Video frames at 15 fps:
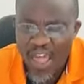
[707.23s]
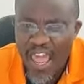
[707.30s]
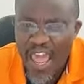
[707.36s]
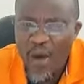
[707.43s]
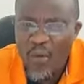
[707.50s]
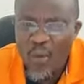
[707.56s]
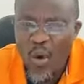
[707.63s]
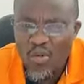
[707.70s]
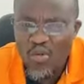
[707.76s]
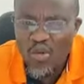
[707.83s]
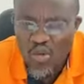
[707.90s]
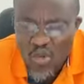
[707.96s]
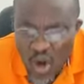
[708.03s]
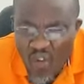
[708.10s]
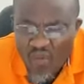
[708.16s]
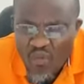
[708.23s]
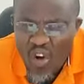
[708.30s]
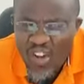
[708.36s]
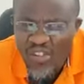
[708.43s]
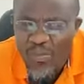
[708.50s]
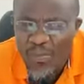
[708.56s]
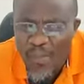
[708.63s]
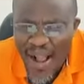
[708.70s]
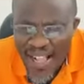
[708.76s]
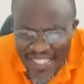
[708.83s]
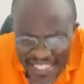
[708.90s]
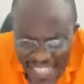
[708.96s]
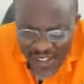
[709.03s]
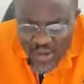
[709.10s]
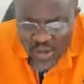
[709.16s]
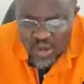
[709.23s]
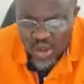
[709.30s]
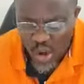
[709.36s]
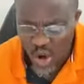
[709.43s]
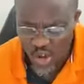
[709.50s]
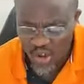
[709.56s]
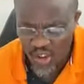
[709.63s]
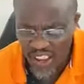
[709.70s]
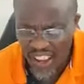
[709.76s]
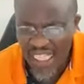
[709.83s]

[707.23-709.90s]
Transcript: and what you love, what matter to God,